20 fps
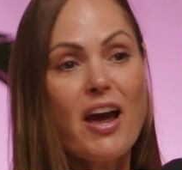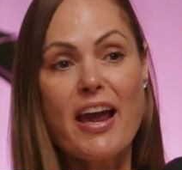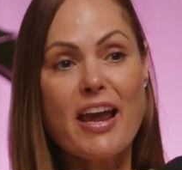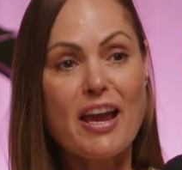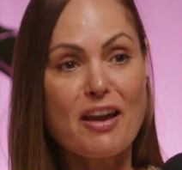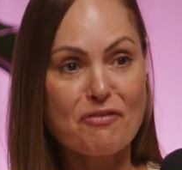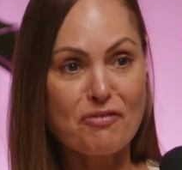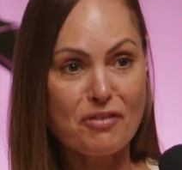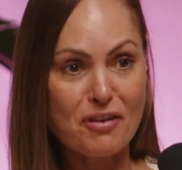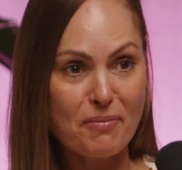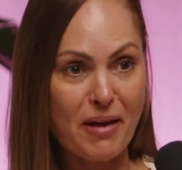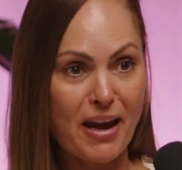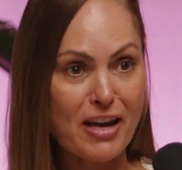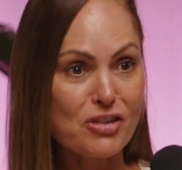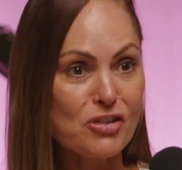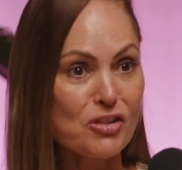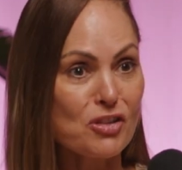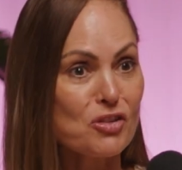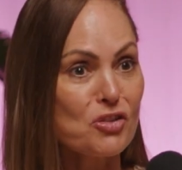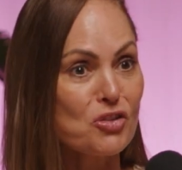
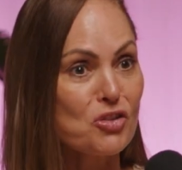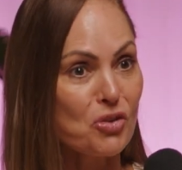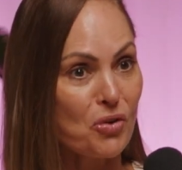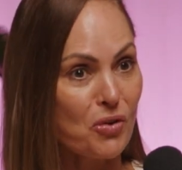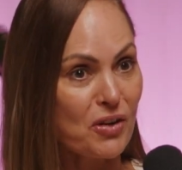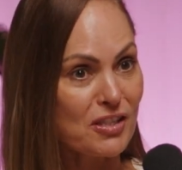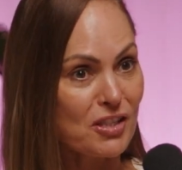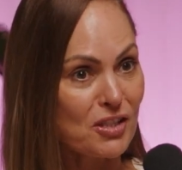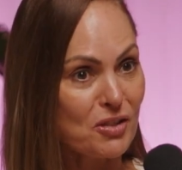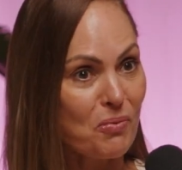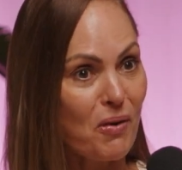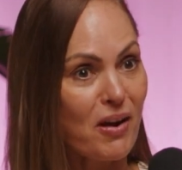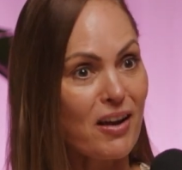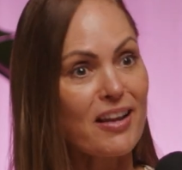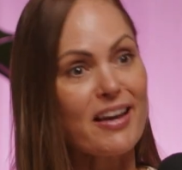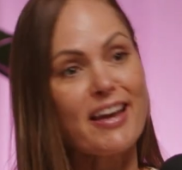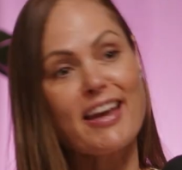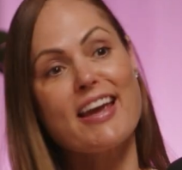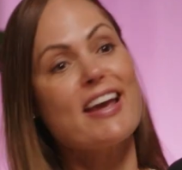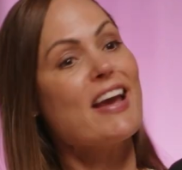inflammation, joint
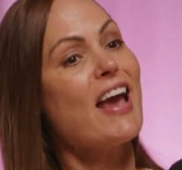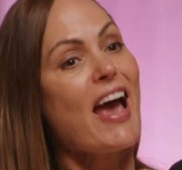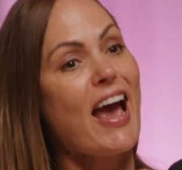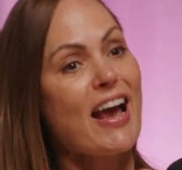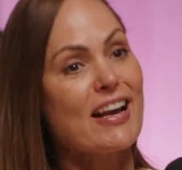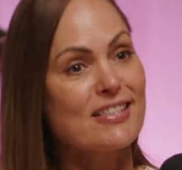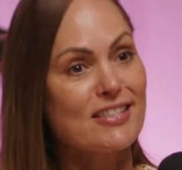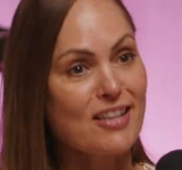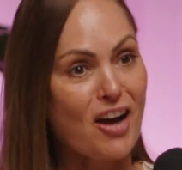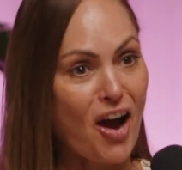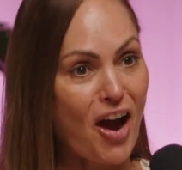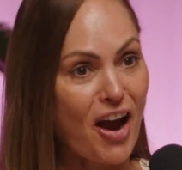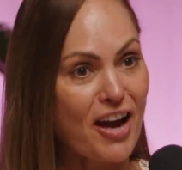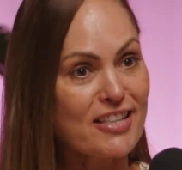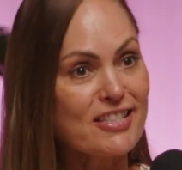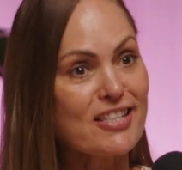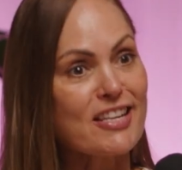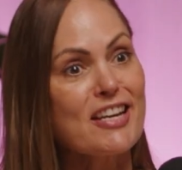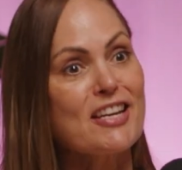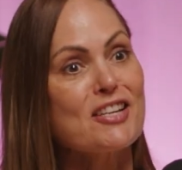swelling,
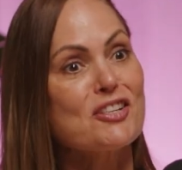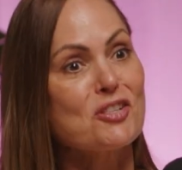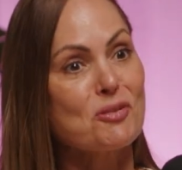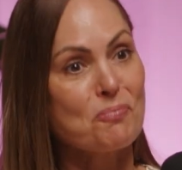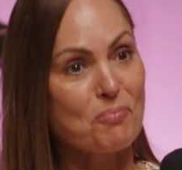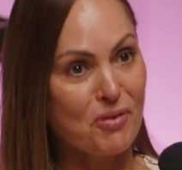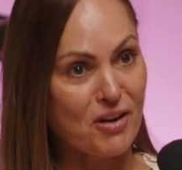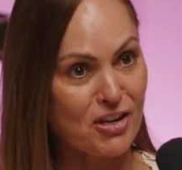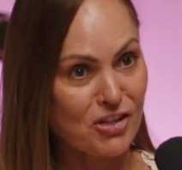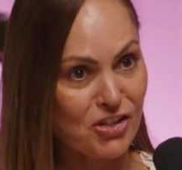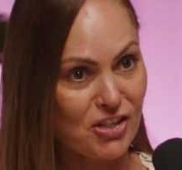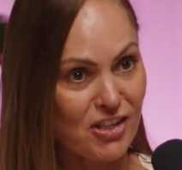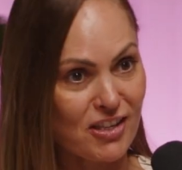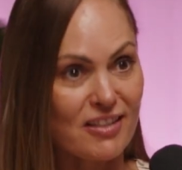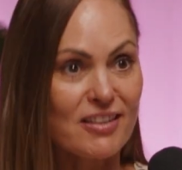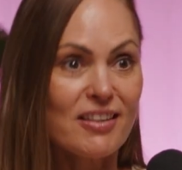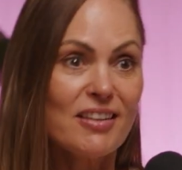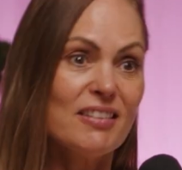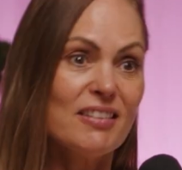anxiety, depression.